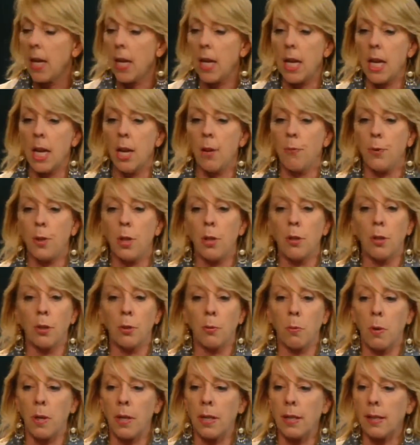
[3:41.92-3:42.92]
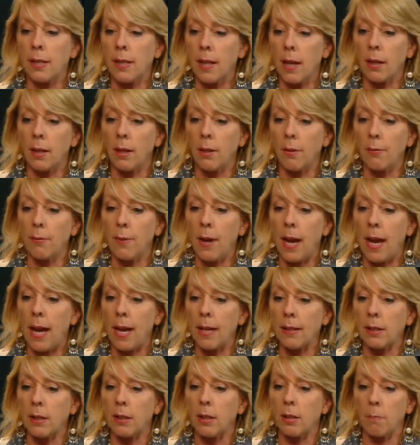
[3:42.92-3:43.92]
If you just want to sell it
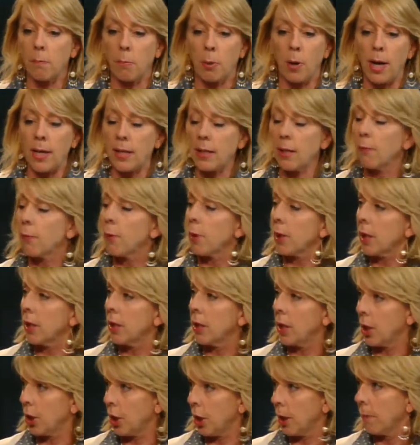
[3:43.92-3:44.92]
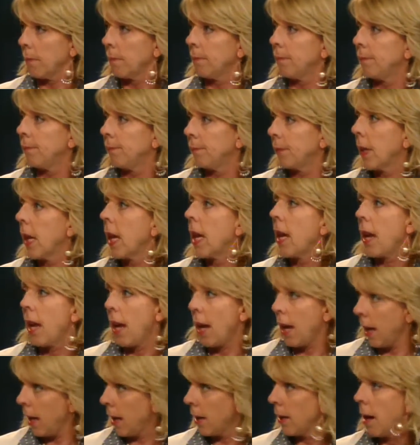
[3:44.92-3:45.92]
fast, price it for condition. Mm.
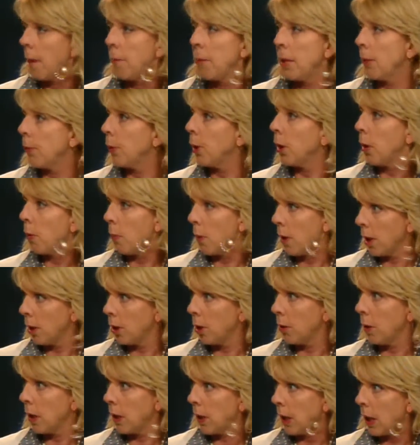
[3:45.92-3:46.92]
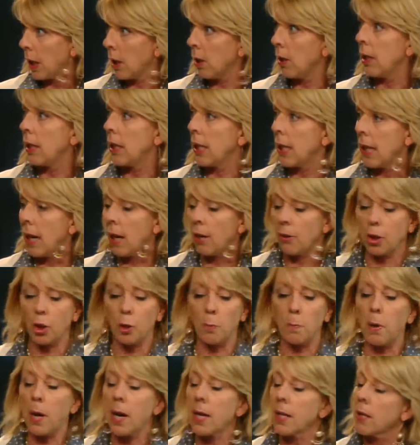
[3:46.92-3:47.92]
And I mean, if you don't want to do anything, right. you need to get out,
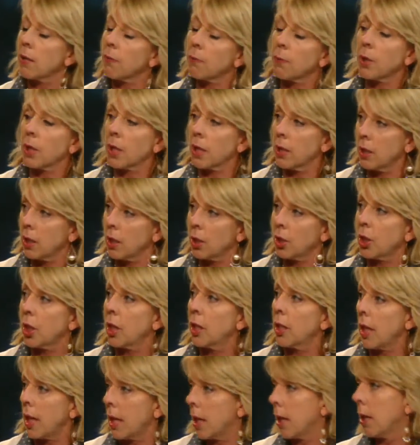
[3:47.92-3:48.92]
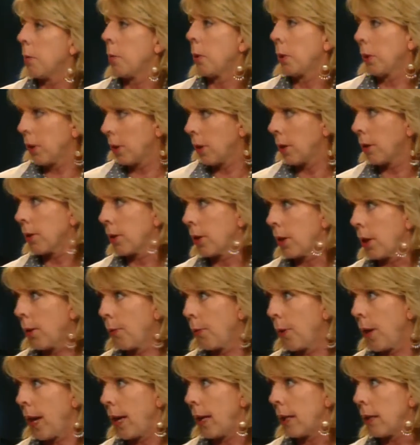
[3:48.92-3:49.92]
just price it for condition and it will still sell
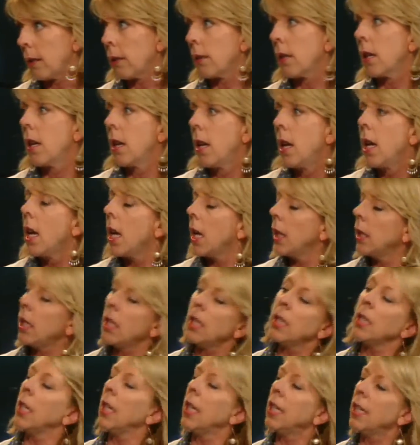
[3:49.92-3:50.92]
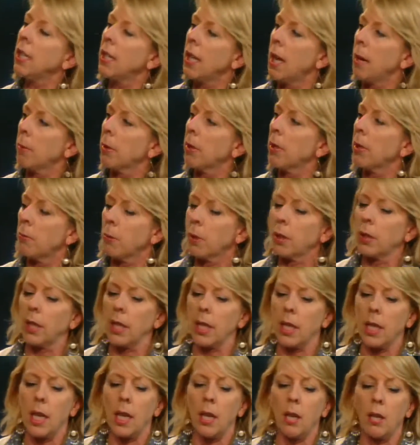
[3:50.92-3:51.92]
fast. In, in any neighborhood,
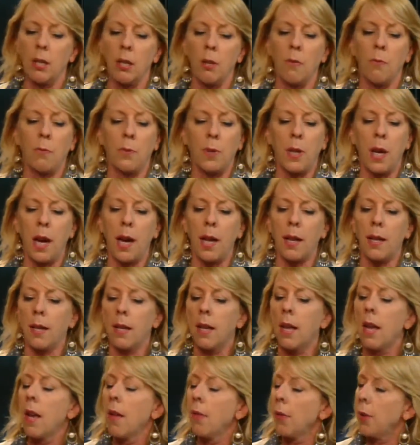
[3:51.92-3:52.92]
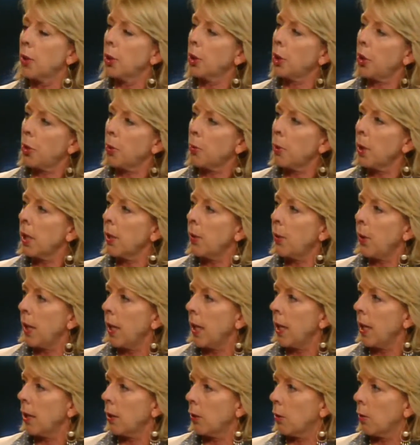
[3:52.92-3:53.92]
really, it, you've got to, there's three
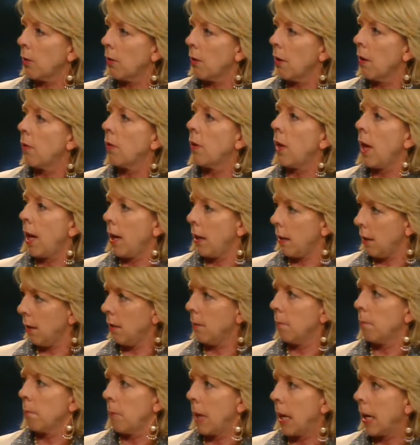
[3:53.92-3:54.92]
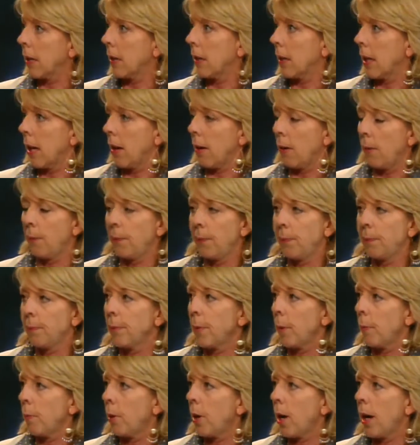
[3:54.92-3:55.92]
things that make a sale
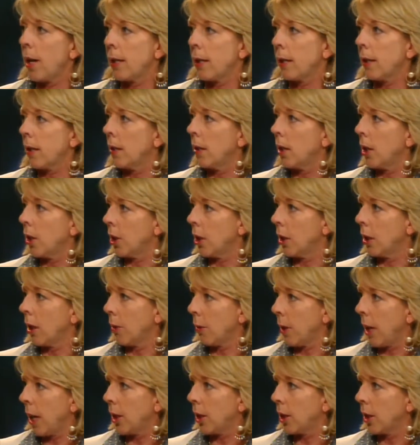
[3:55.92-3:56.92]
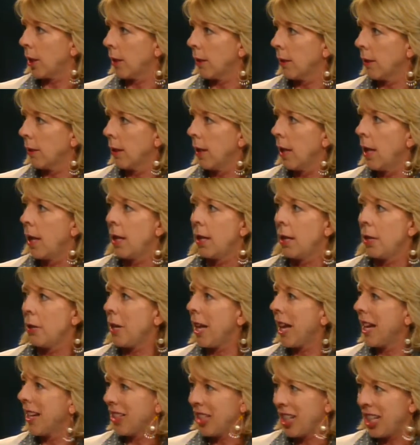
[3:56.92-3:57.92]
price, condition, location. You
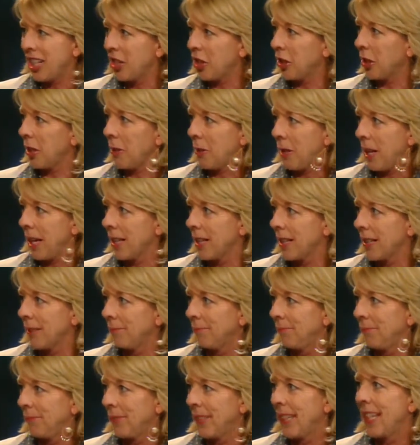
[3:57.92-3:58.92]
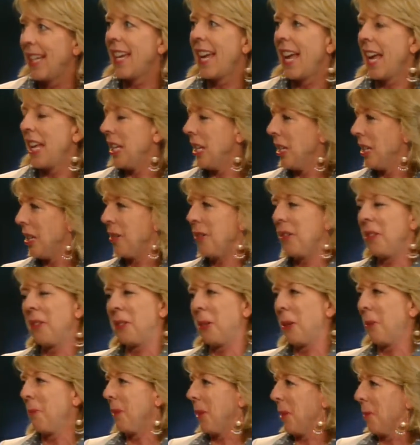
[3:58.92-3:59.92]
can't change your location. Right. And you, you
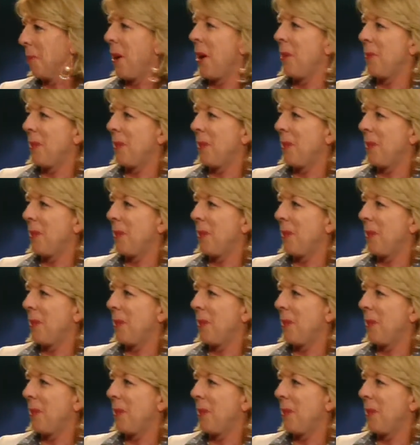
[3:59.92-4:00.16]
told me your mom